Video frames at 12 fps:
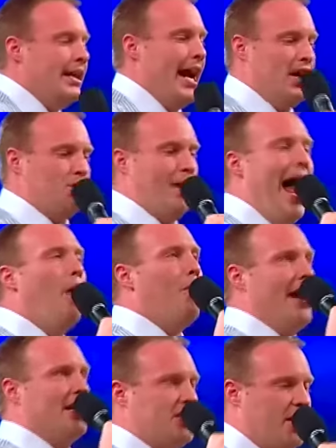Here's what I
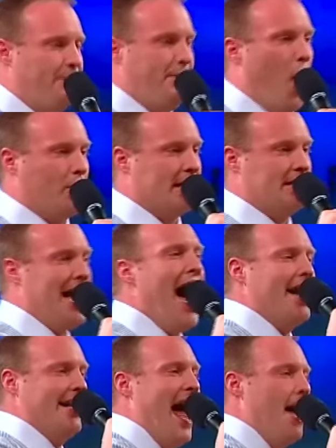want us to focus
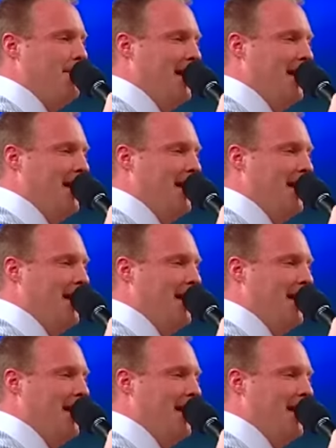on, and I